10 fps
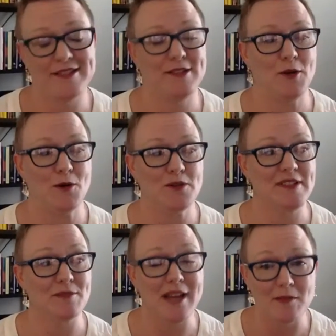So
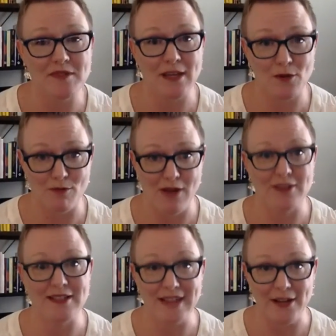sometimes they were
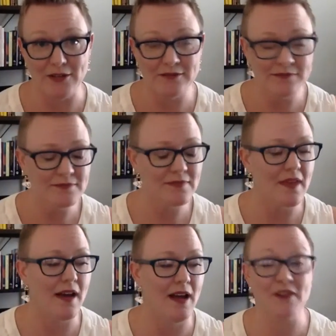melted down
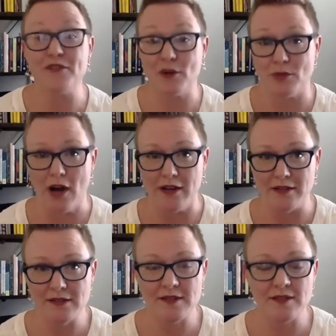if they're
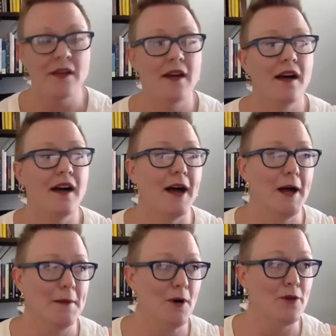bronze.
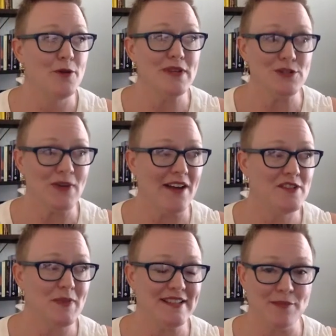Although we do have
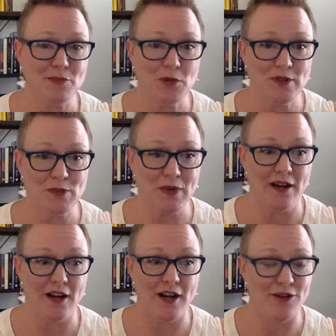some examples
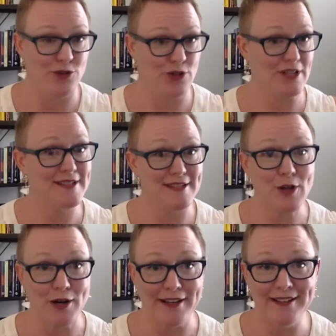where they're just
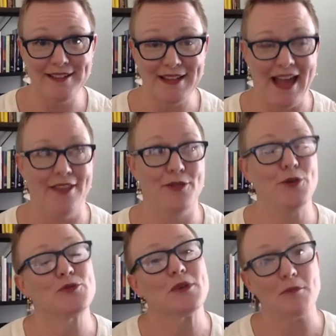discarded. And
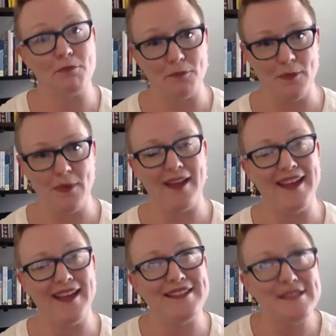those were,
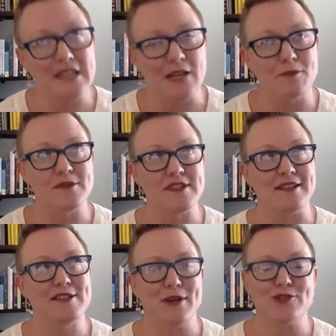it seems,
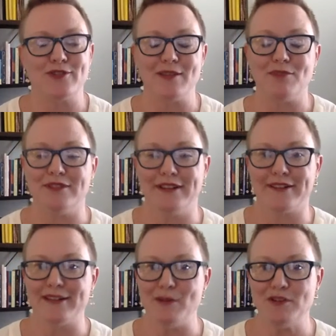especially
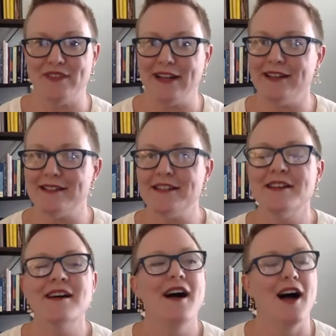politically motivated,
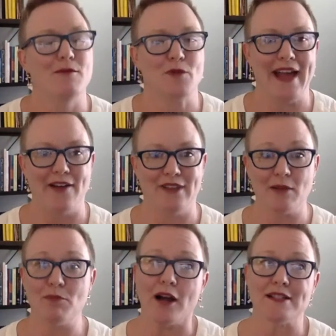where we have like
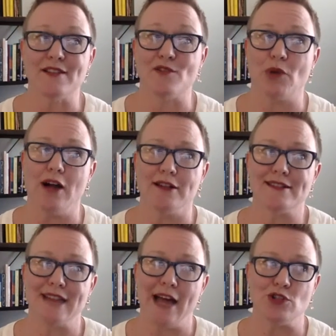parts of a bronze
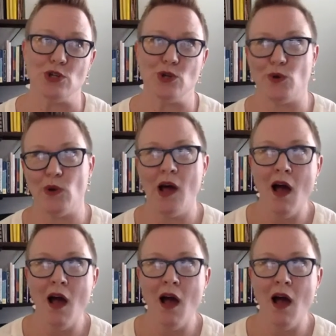statue